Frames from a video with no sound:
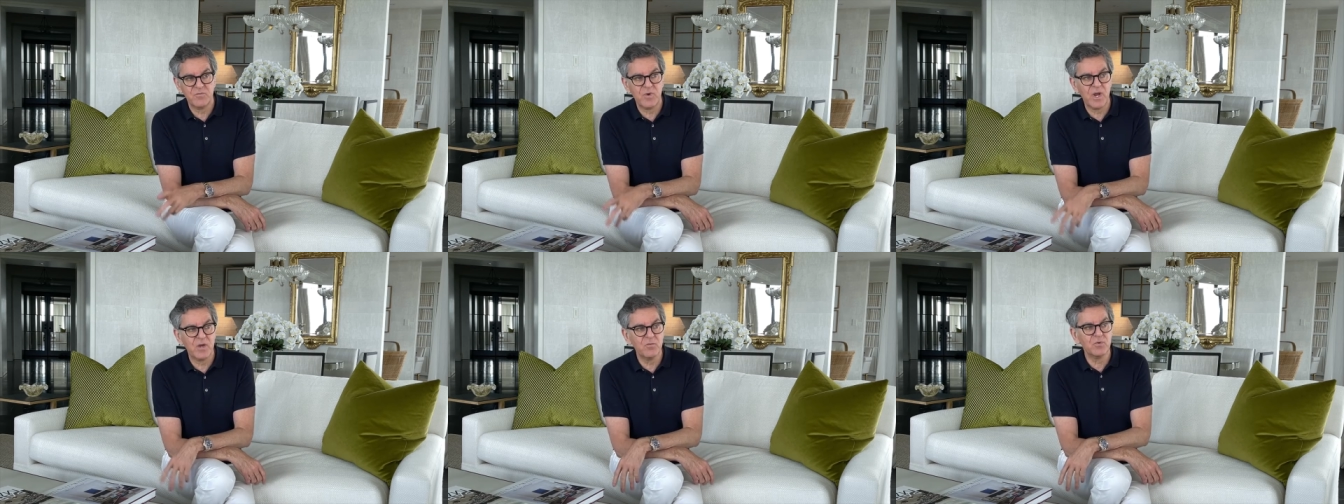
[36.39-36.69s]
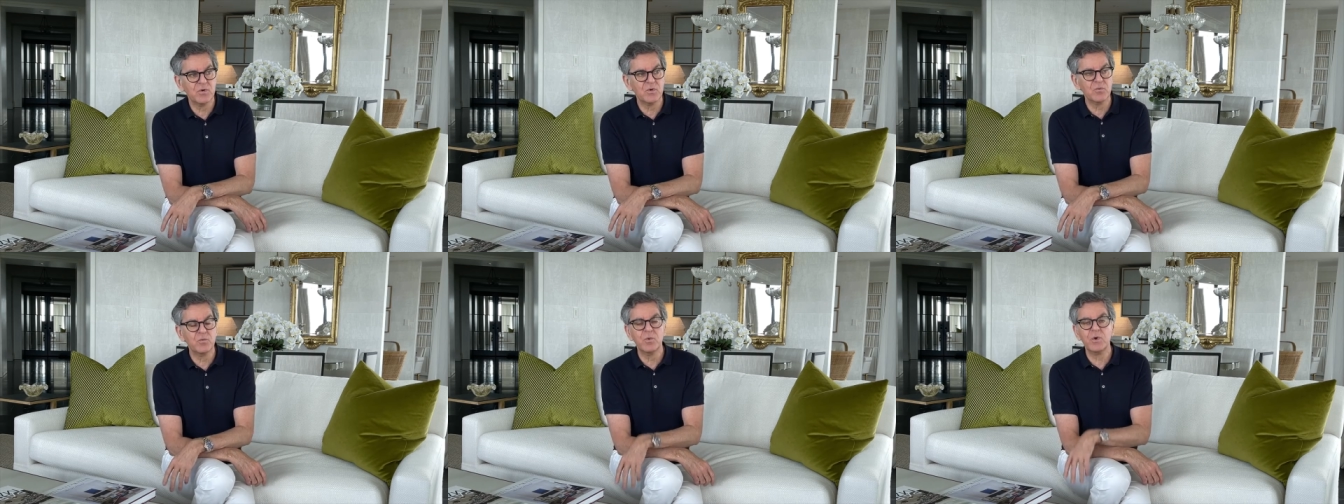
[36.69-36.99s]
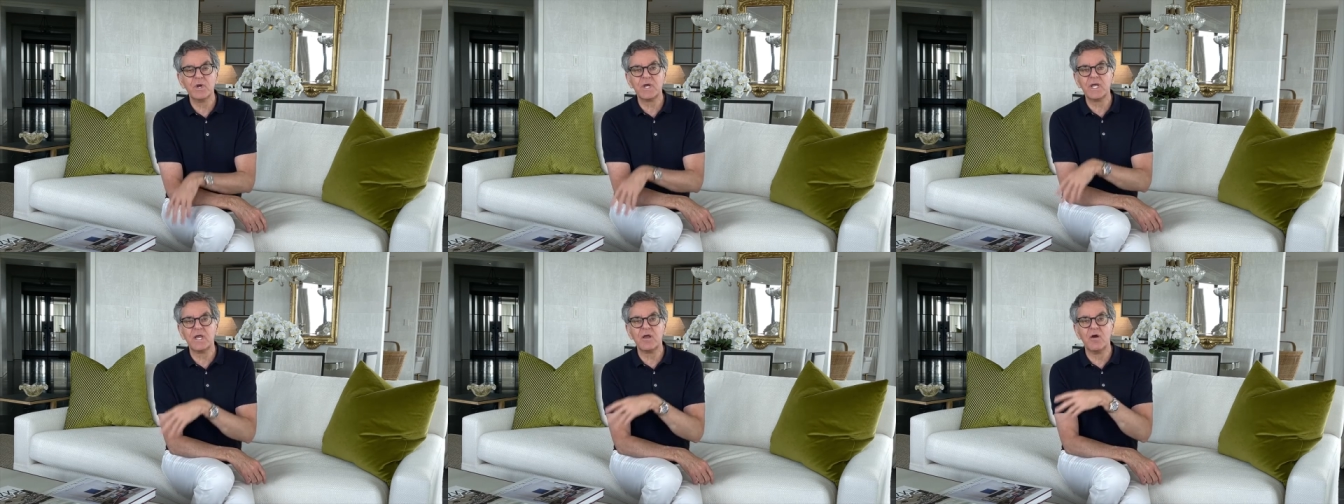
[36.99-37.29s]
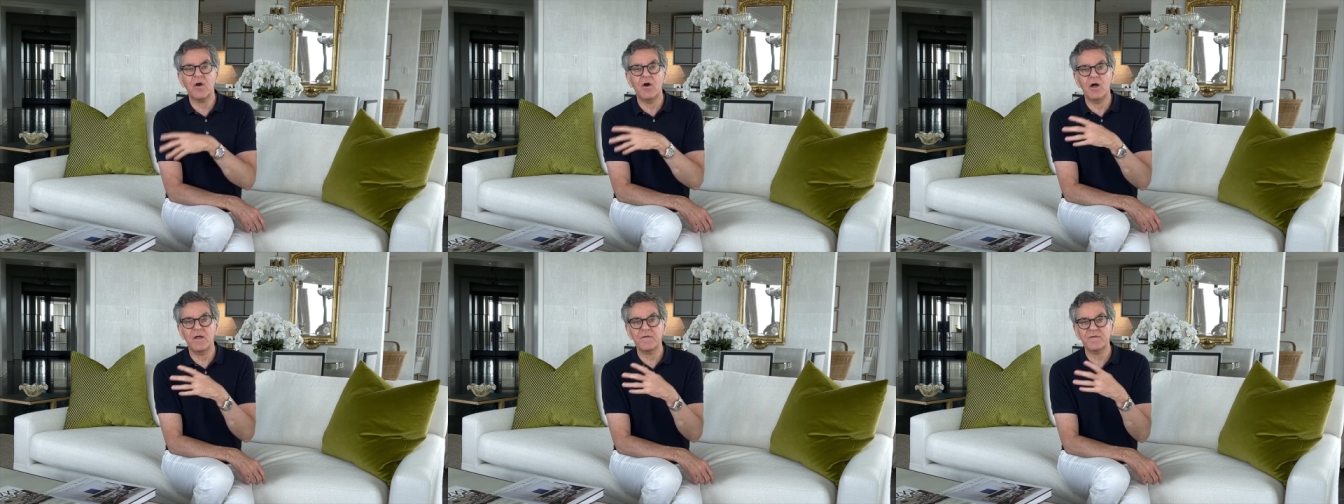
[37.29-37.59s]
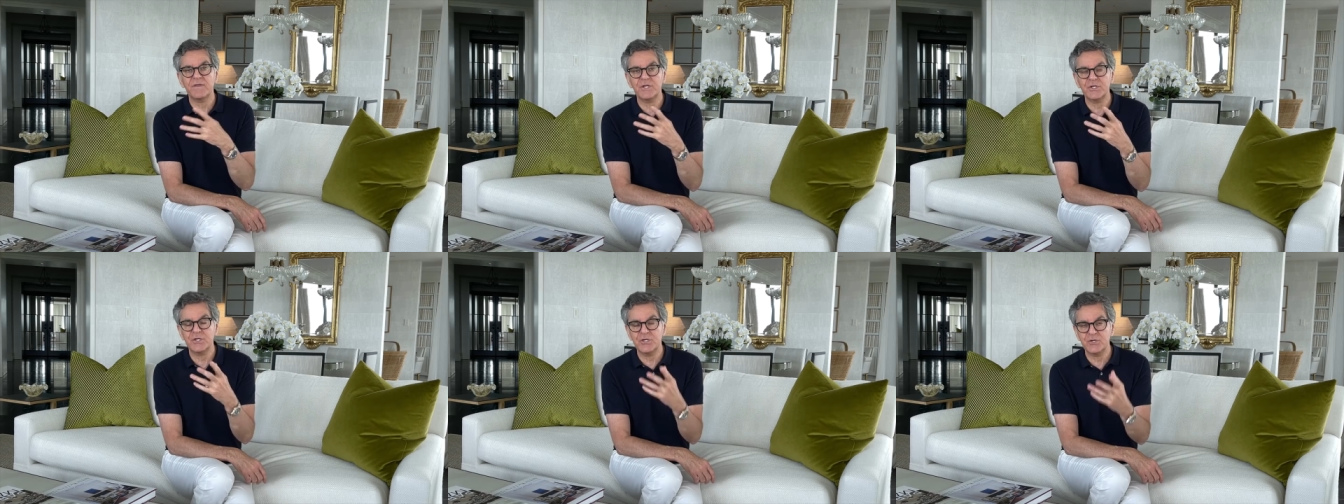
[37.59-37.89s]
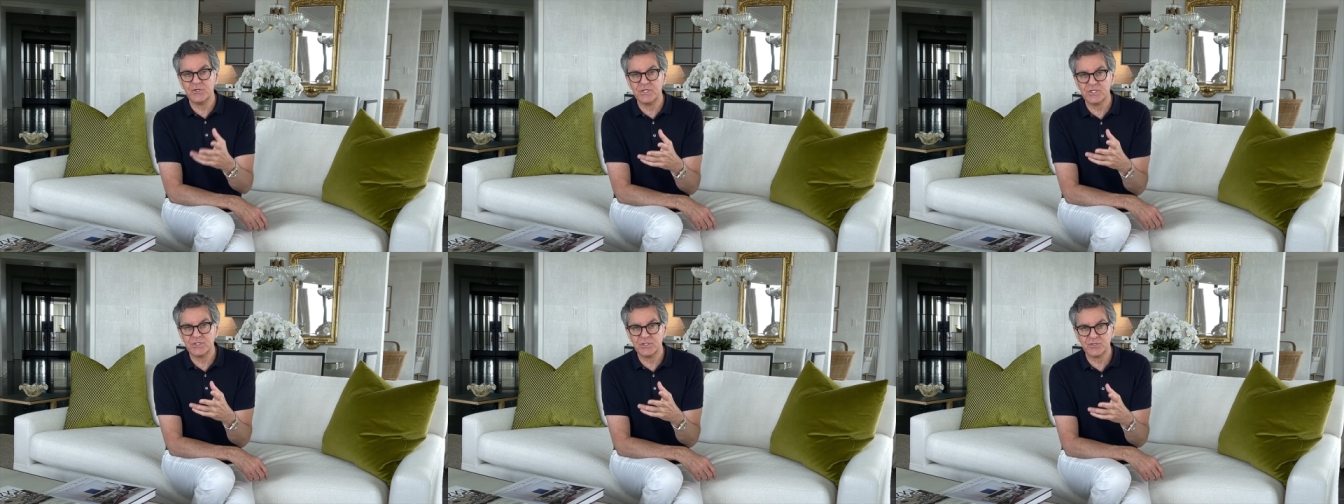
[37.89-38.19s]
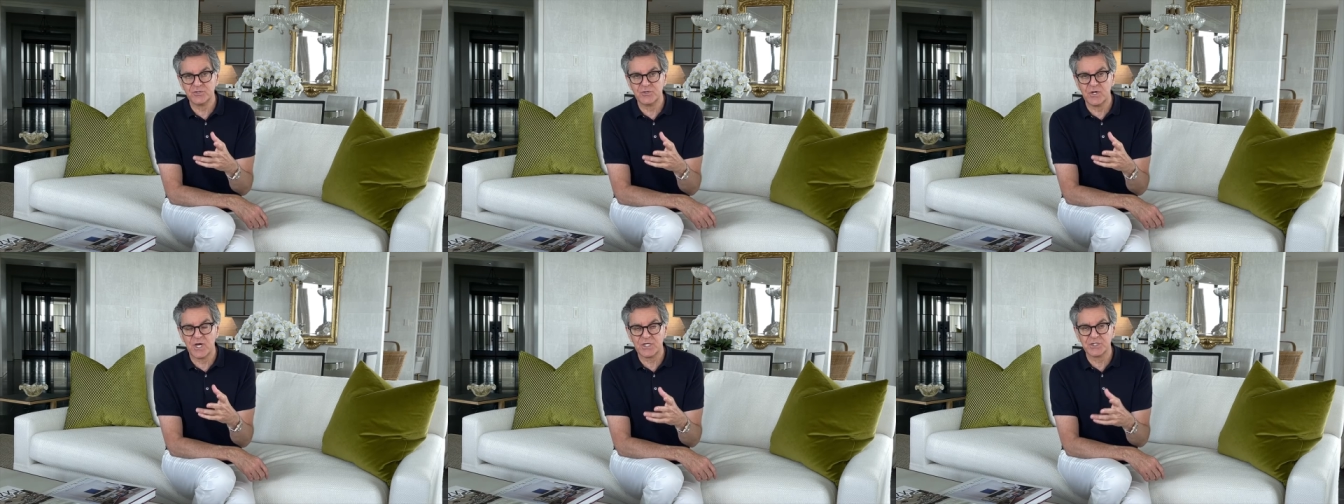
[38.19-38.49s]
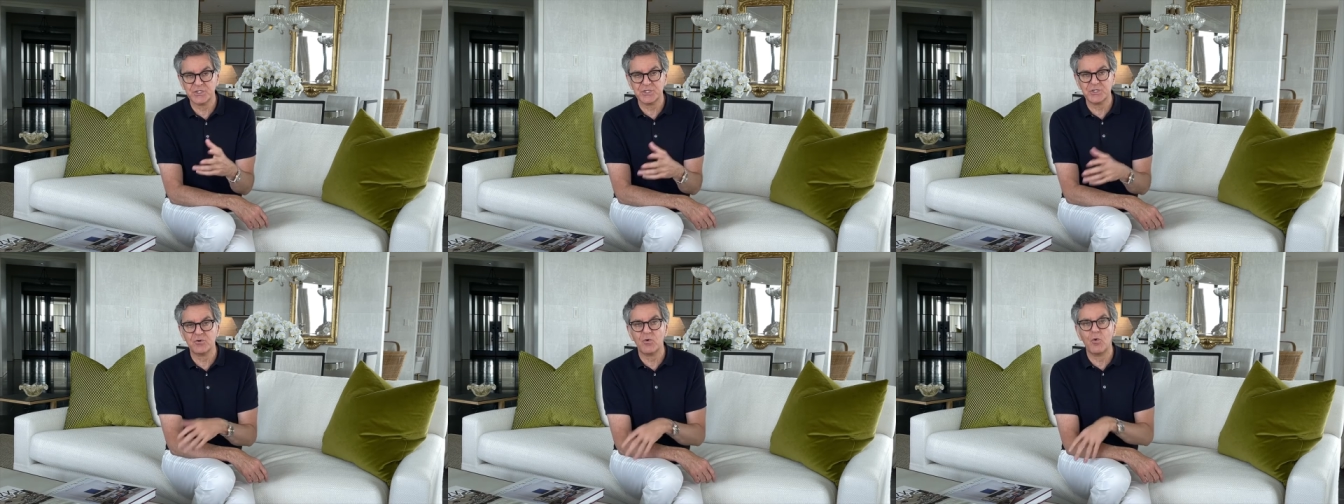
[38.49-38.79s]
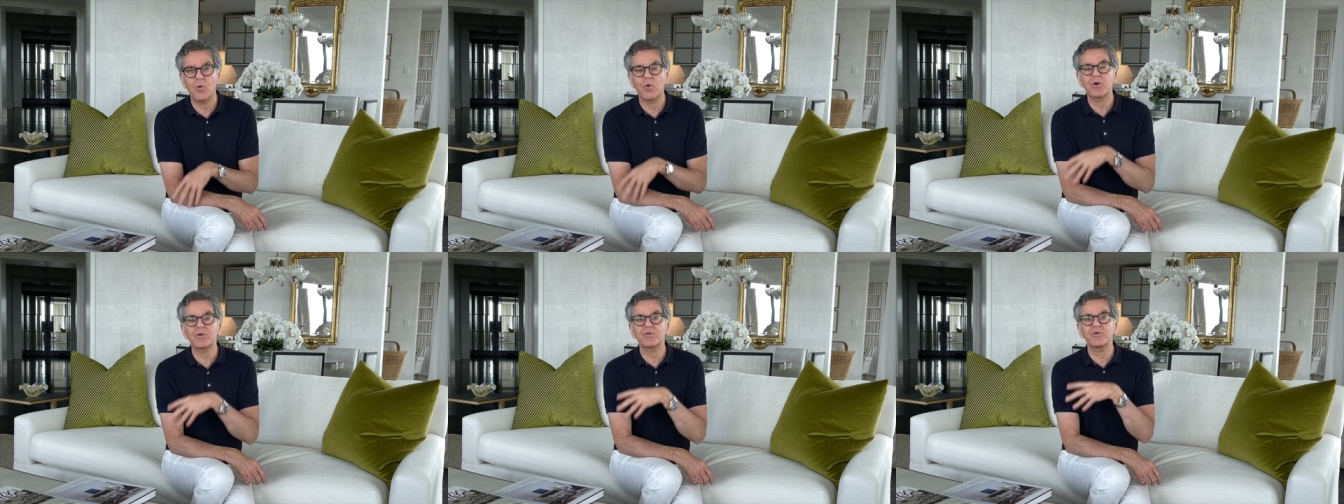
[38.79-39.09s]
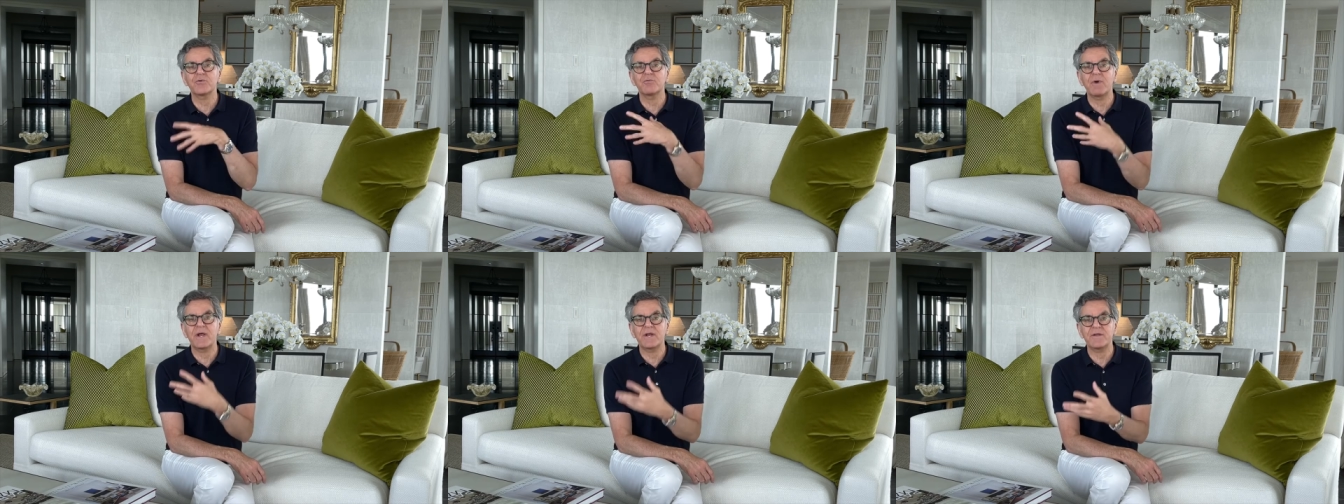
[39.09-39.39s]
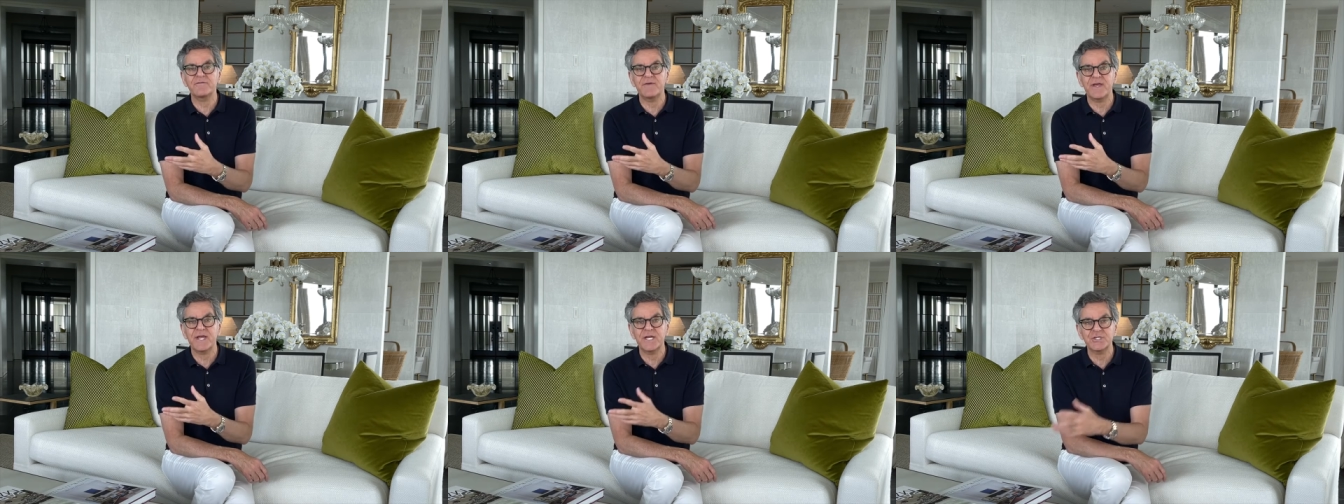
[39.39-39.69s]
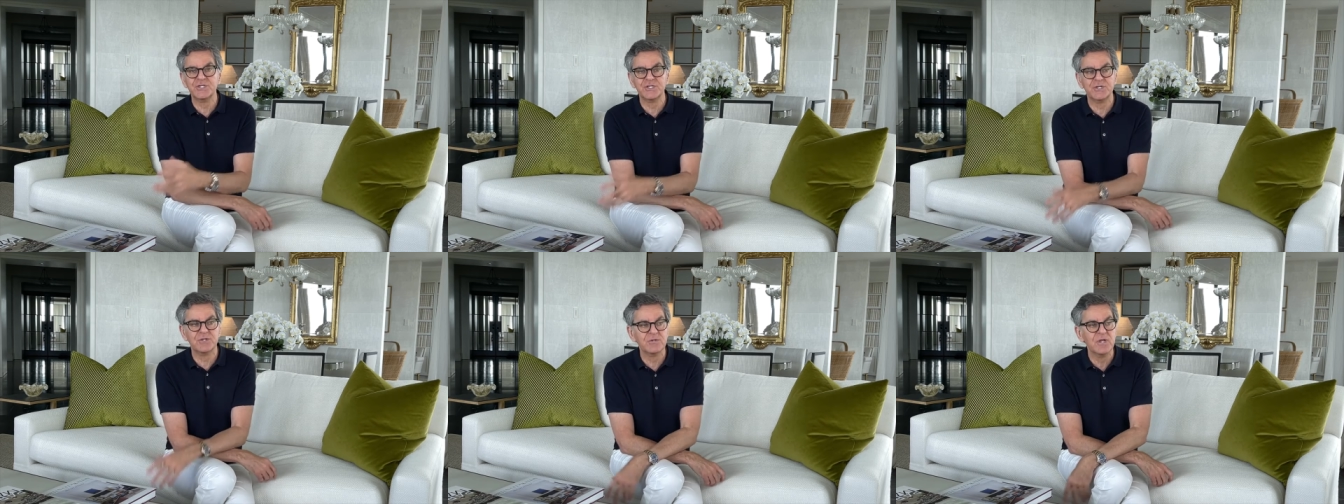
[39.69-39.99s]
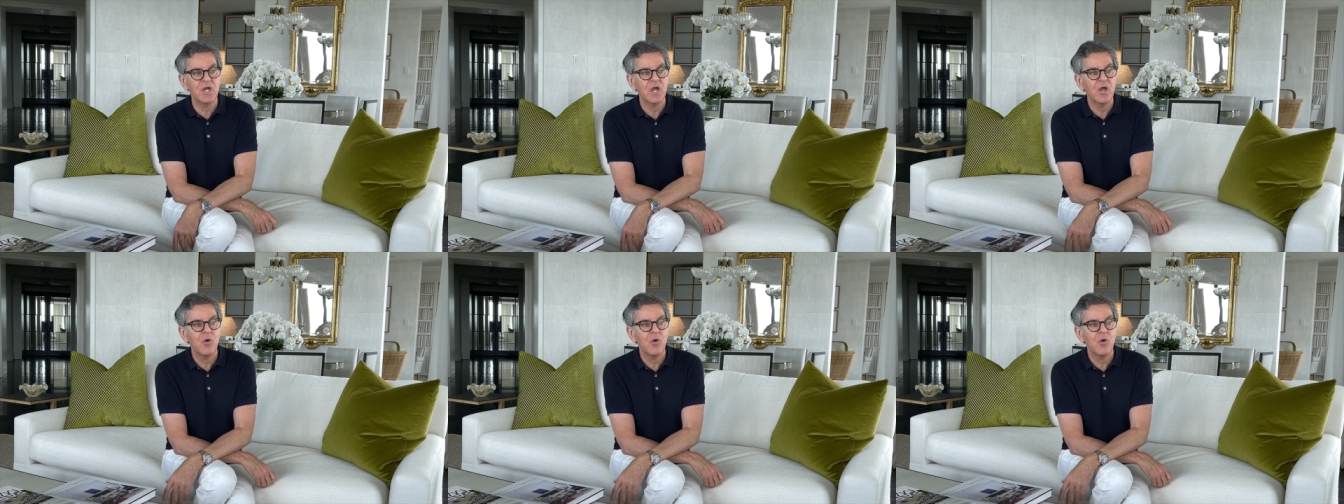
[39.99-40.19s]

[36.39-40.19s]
when we're working on the new construction or the renovation,